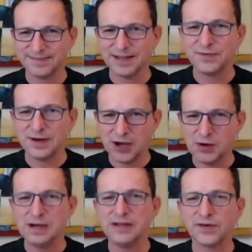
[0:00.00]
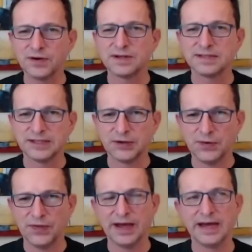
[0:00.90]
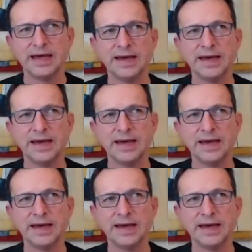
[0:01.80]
If we're only focusing on that,